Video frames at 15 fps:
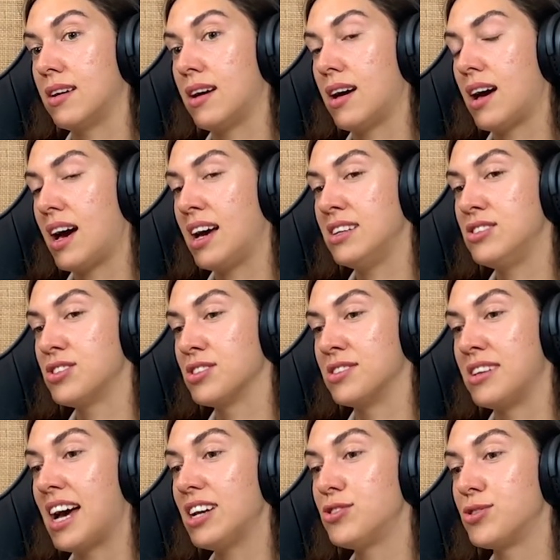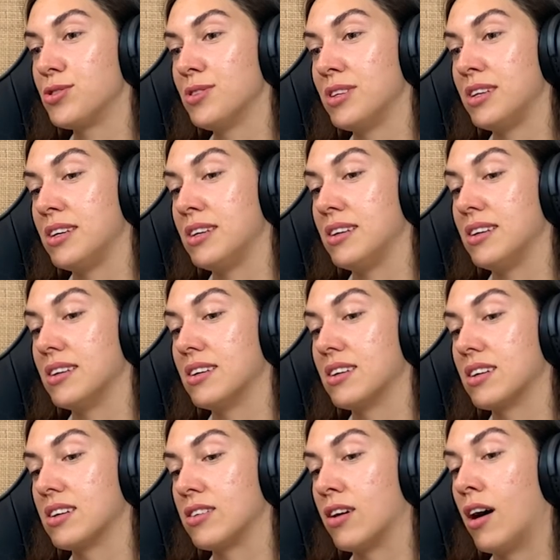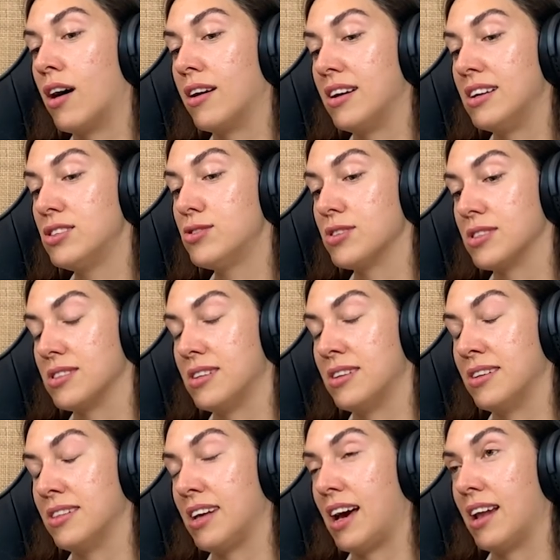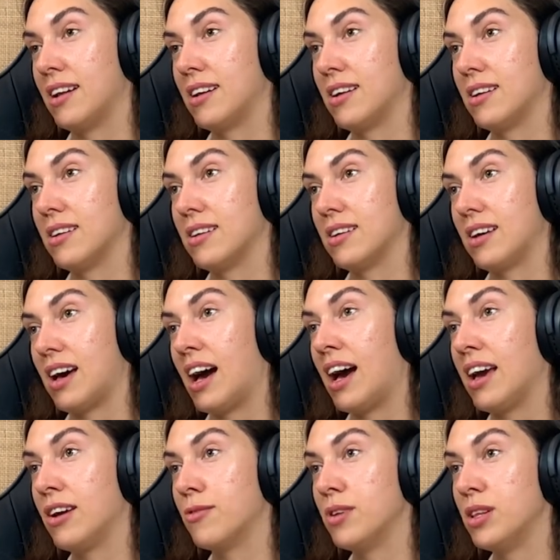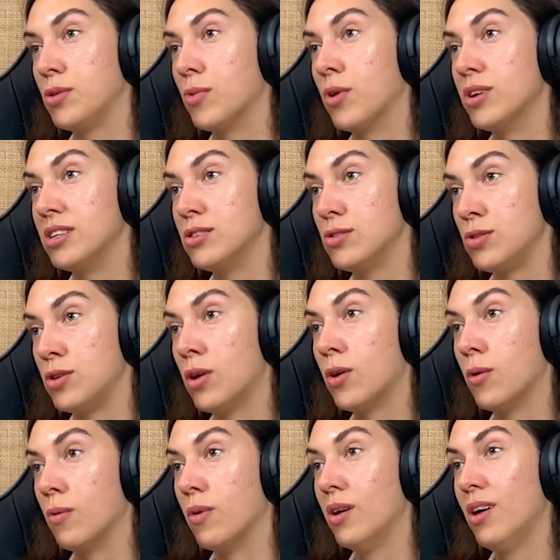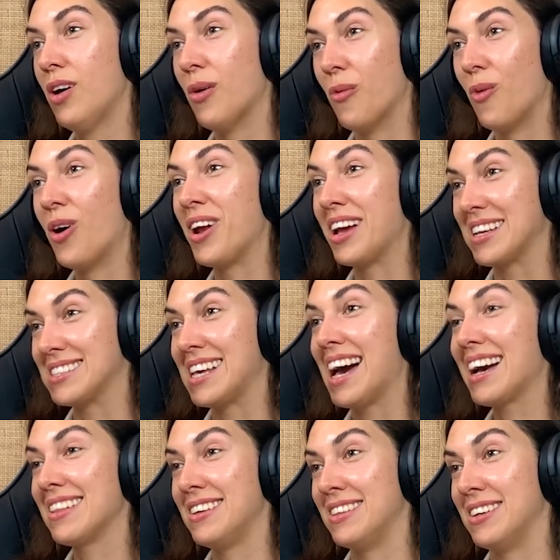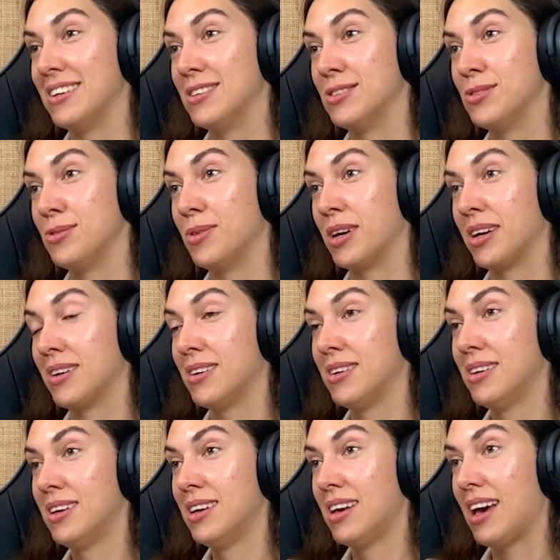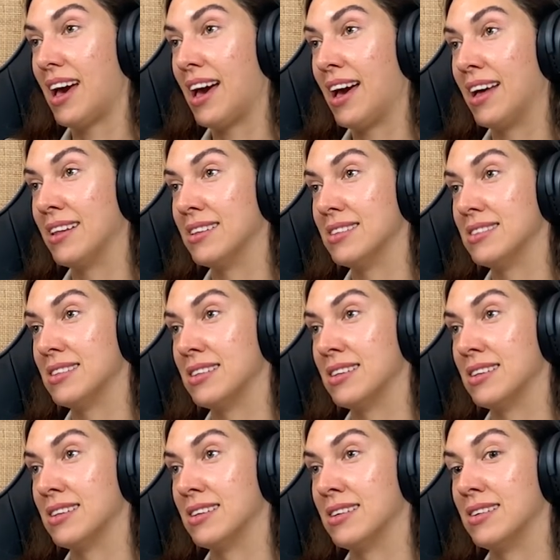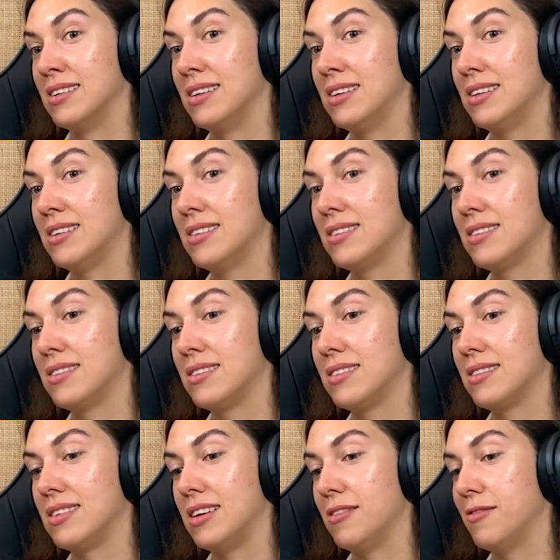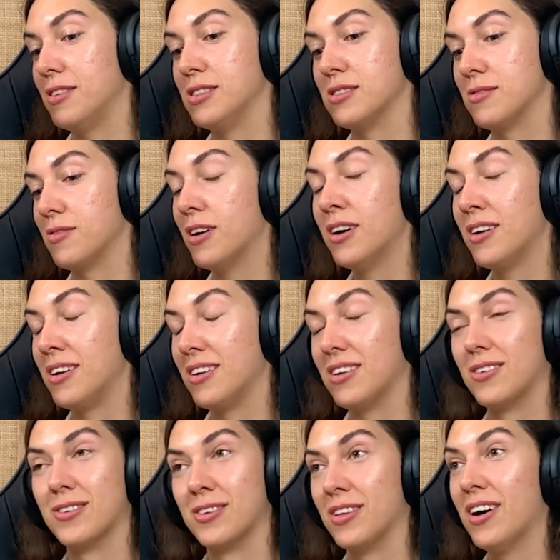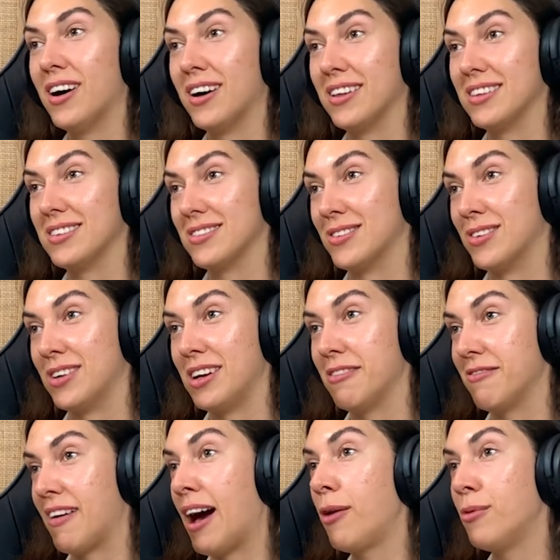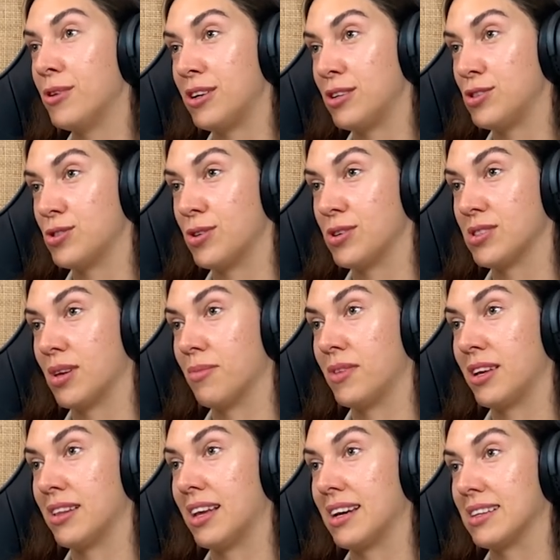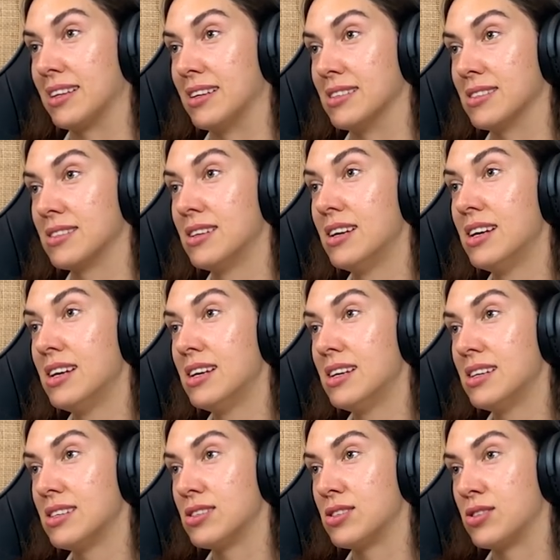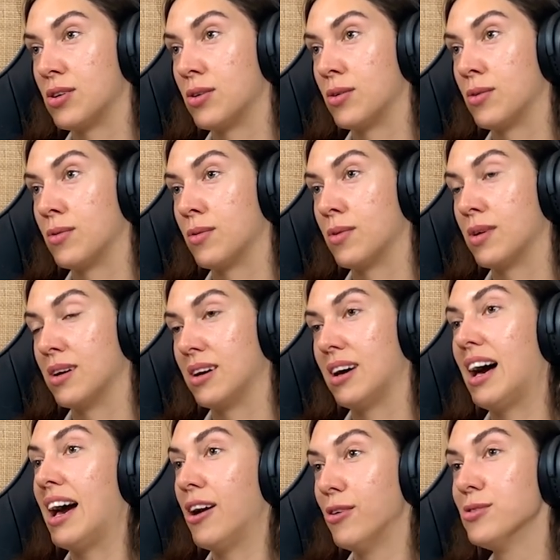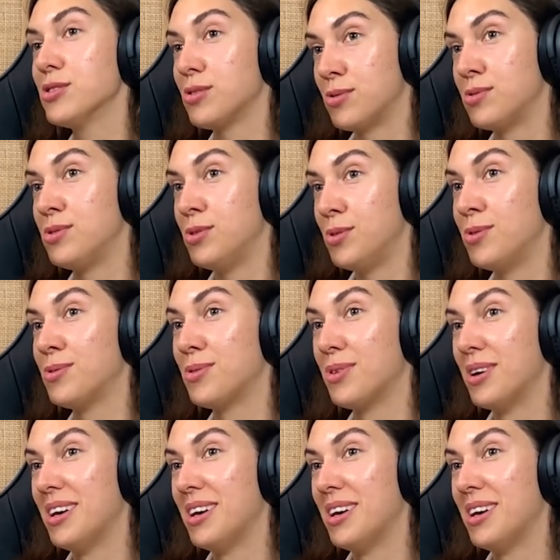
I just naturally got interested in that. I really wanted to know what exactly they are doing and uh, if it's fun or not, or if I would enjoy something like this. So I also knew